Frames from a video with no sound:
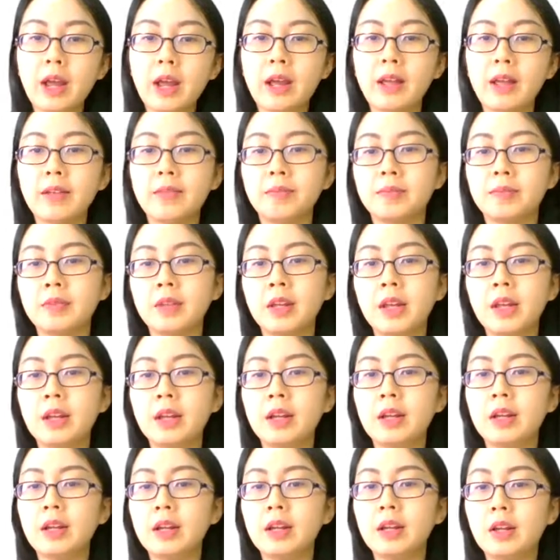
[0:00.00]
and
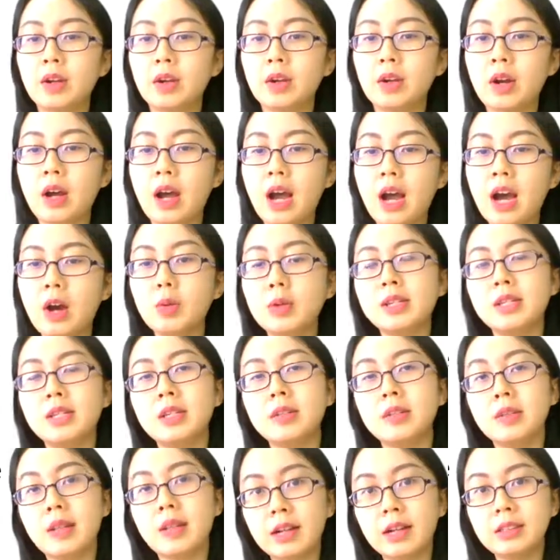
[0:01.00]
how is
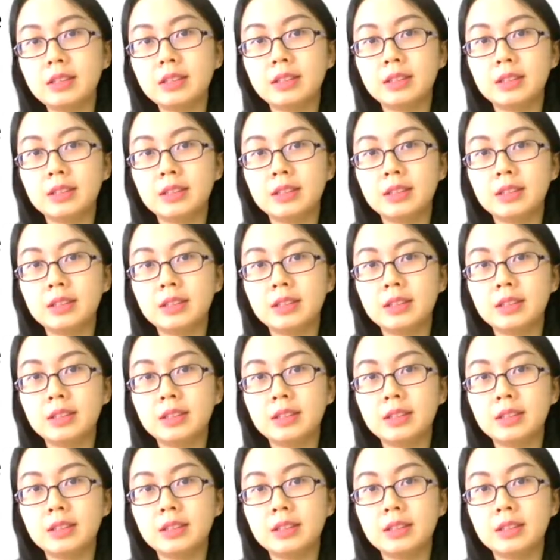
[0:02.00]
it done,